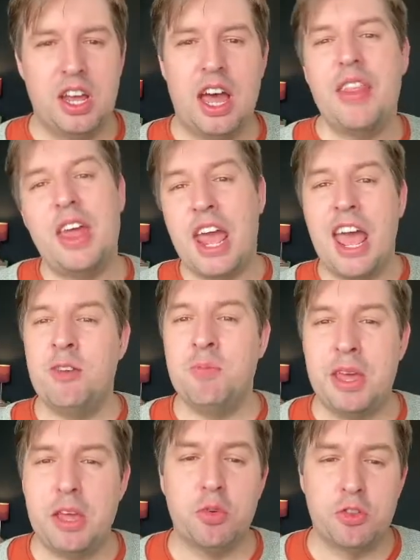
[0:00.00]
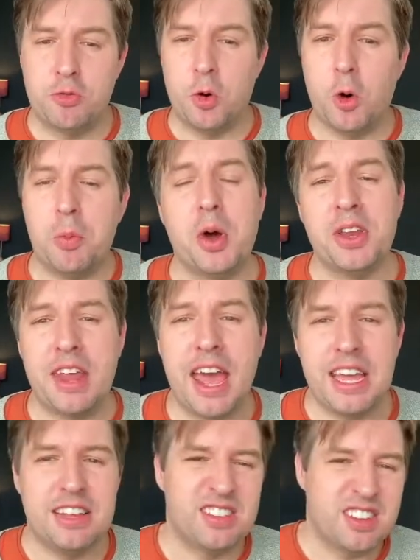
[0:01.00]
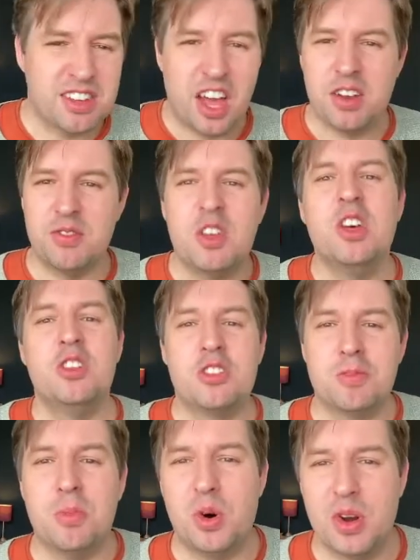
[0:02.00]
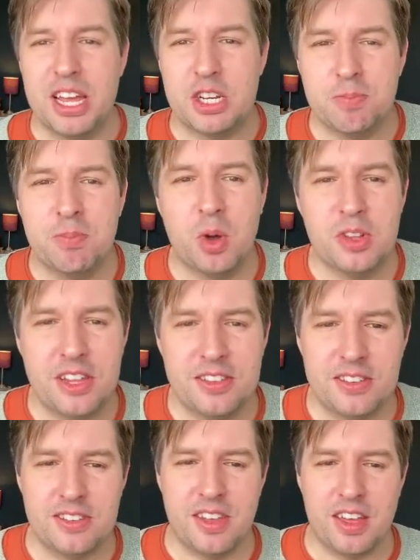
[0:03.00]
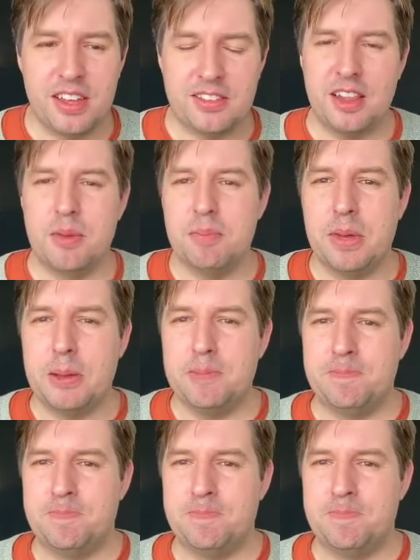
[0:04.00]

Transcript: And then NP was 4.8, a kind of smallish, modest-sized number.